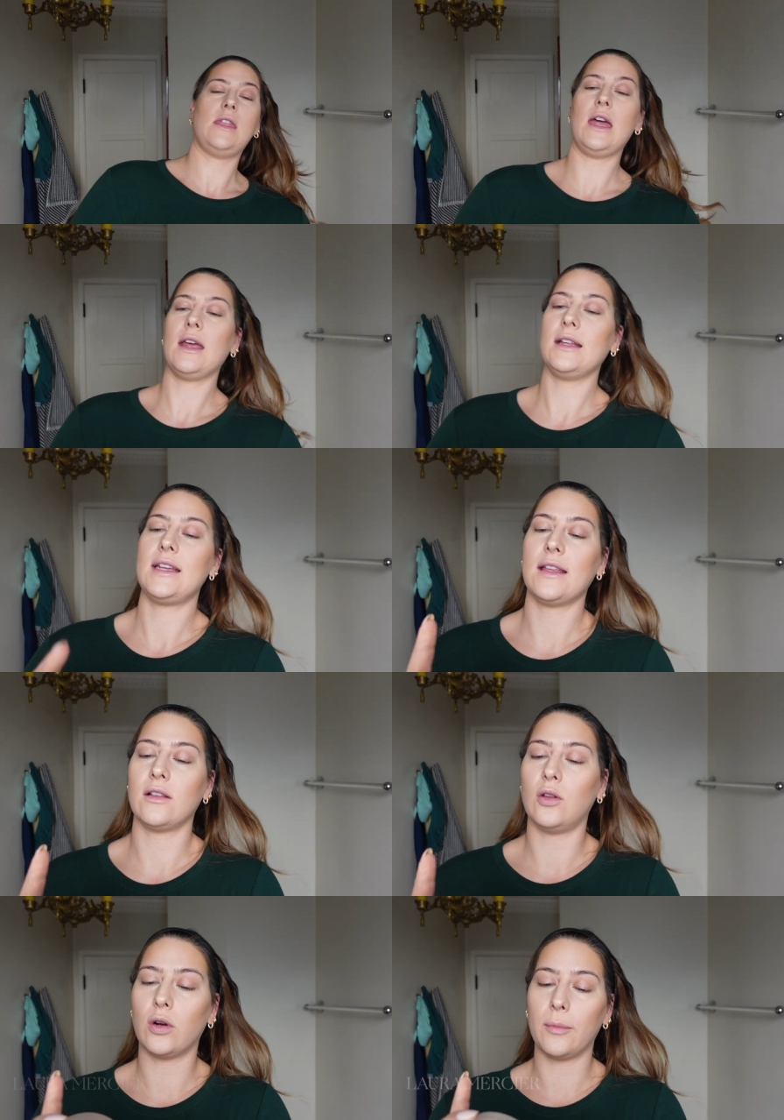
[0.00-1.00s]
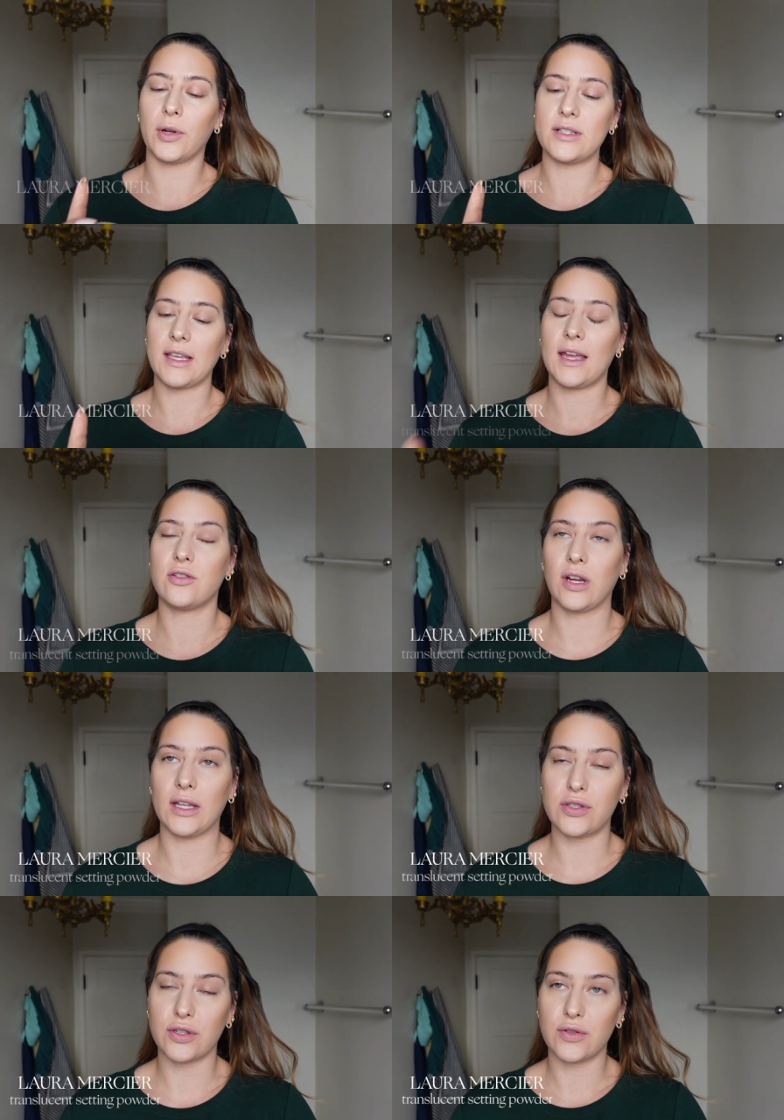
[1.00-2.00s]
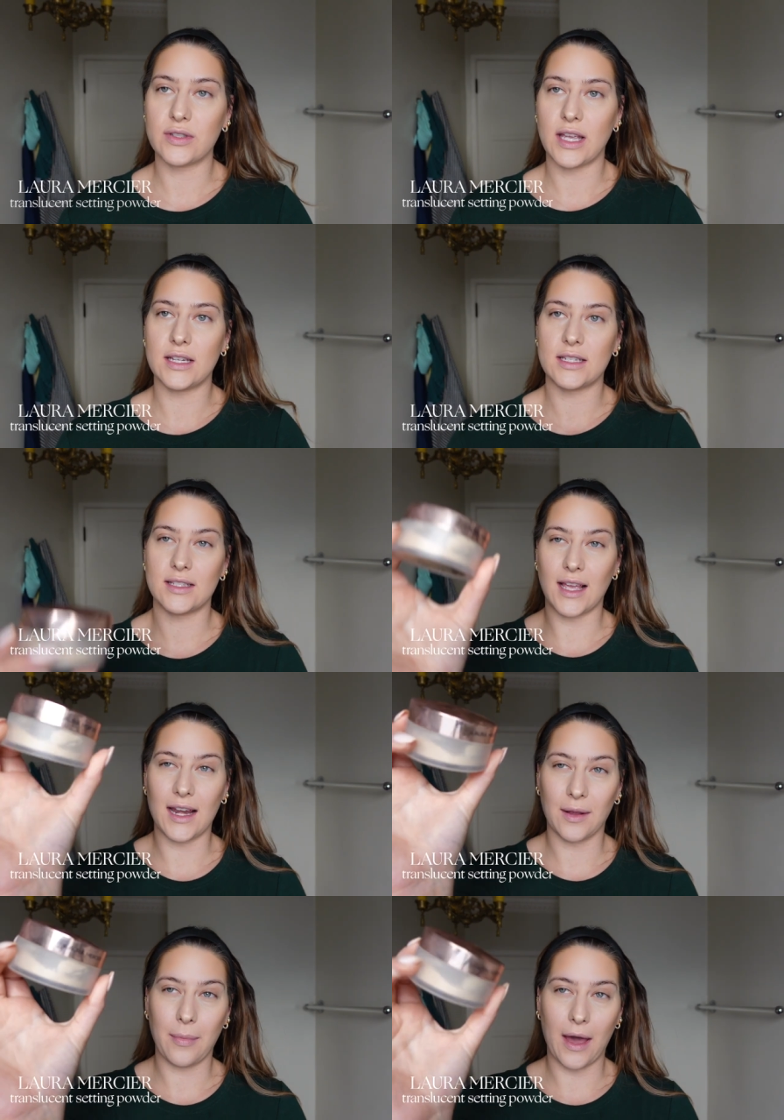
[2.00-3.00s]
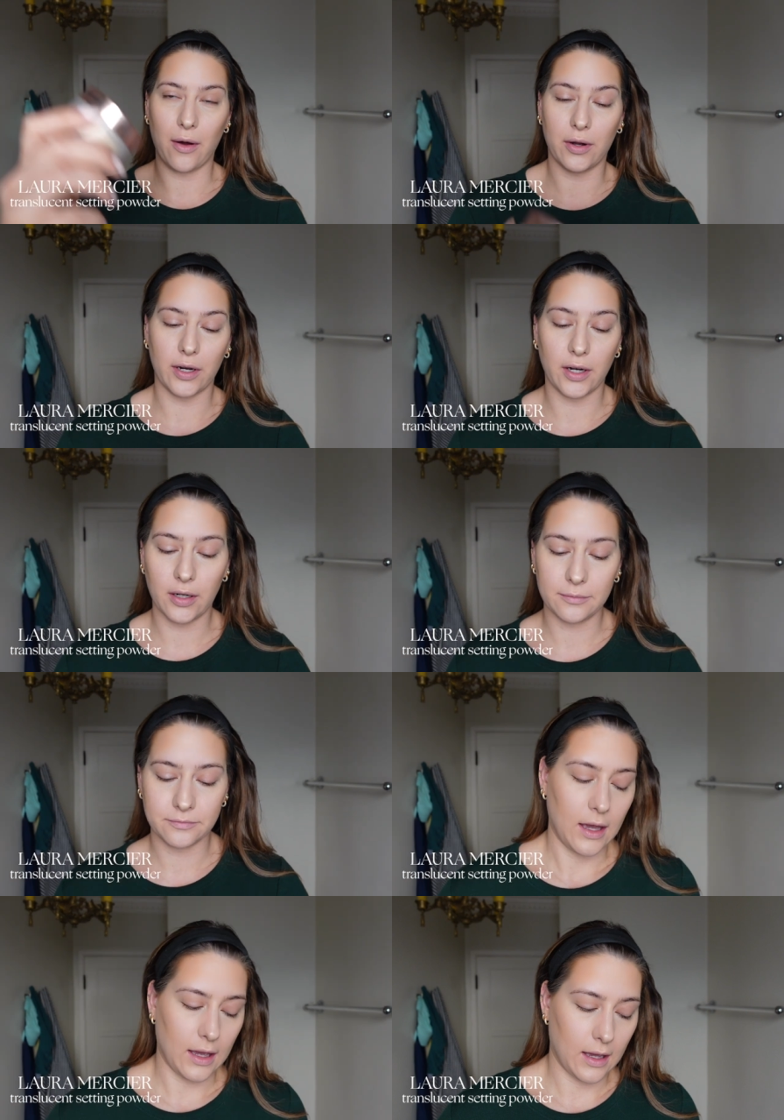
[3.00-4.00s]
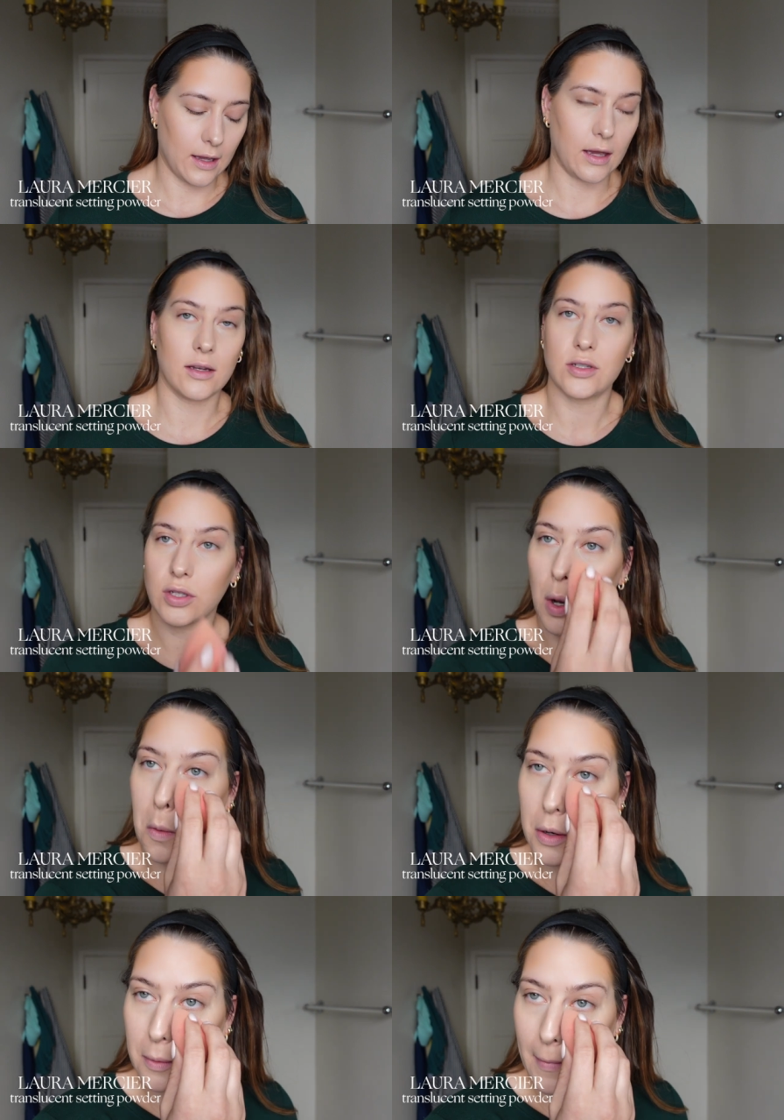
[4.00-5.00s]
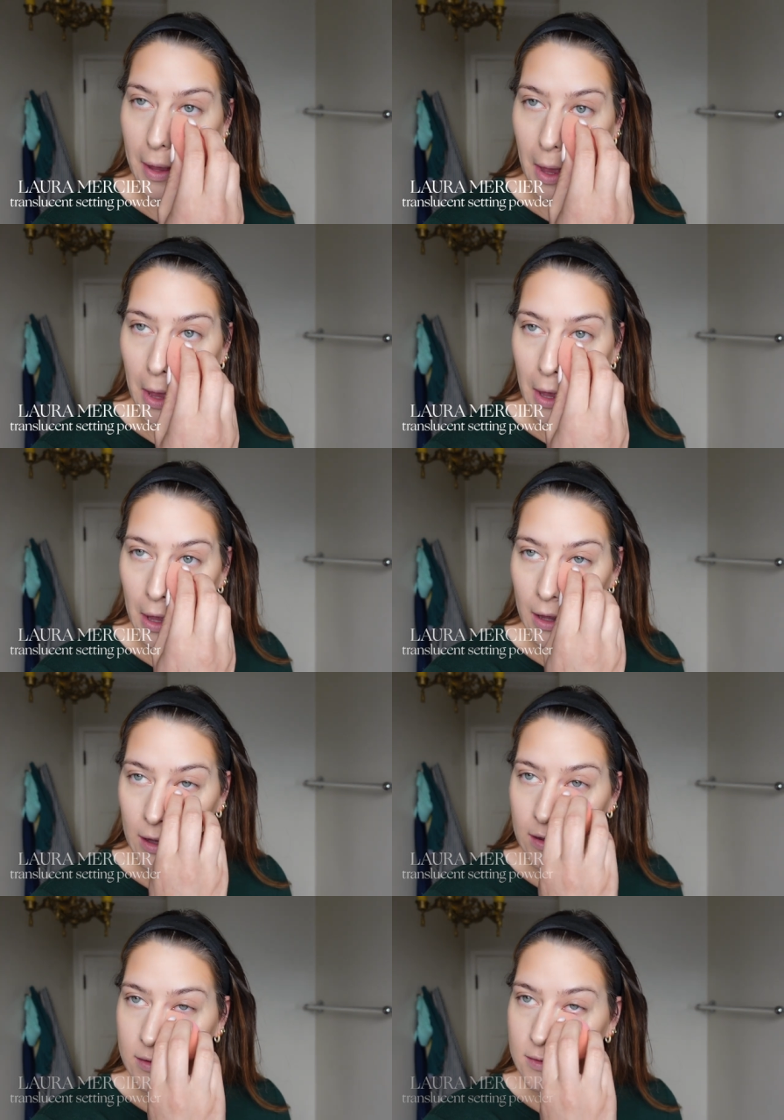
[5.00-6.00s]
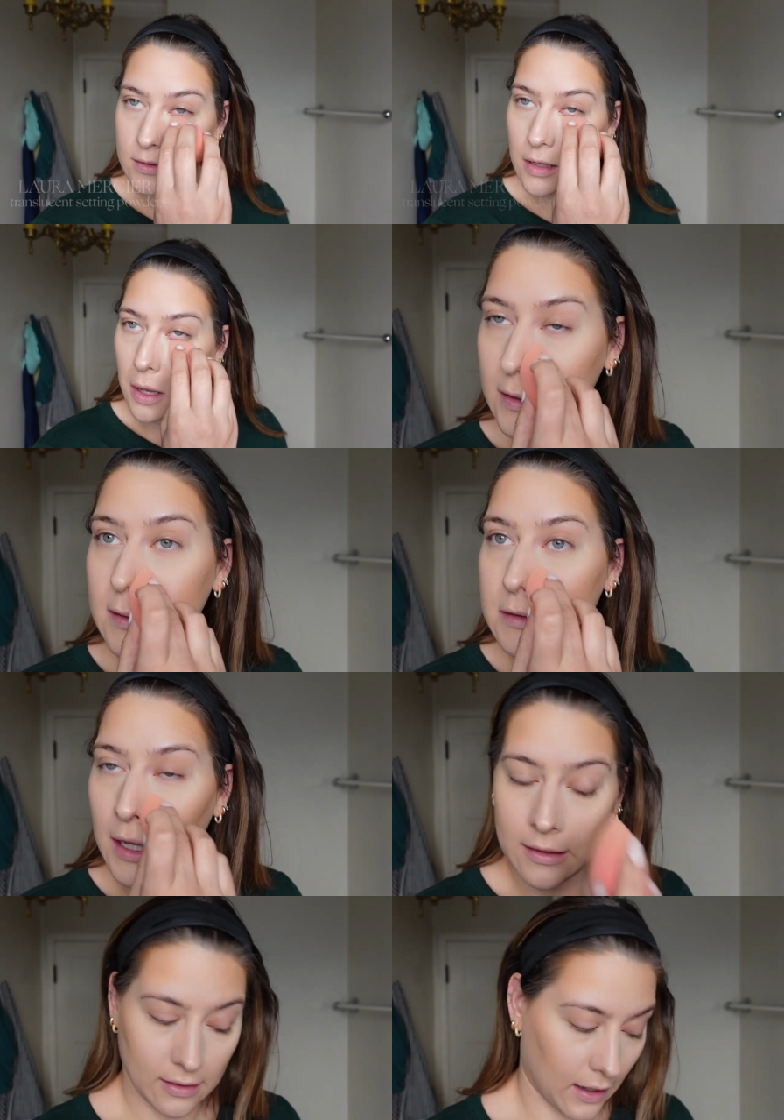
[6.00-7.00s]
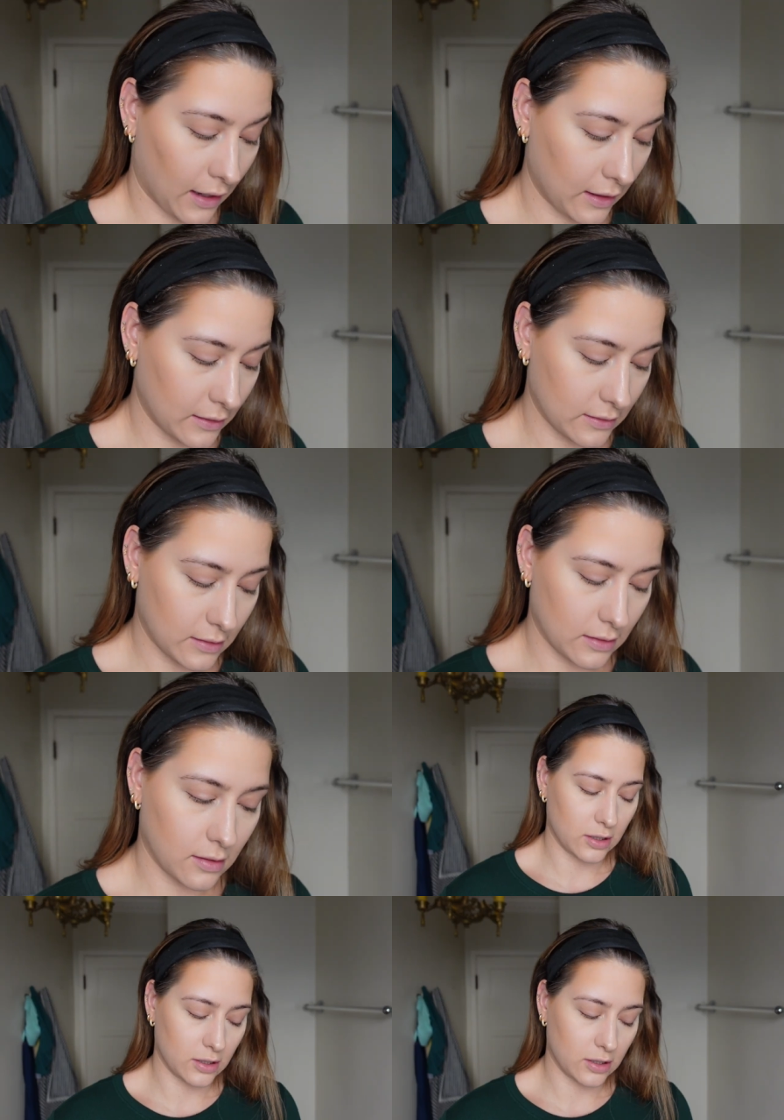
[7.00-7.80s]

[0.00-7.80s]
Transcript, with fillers: Then I take the Laura Mercier translucent setting powder and go under my eyes to set that.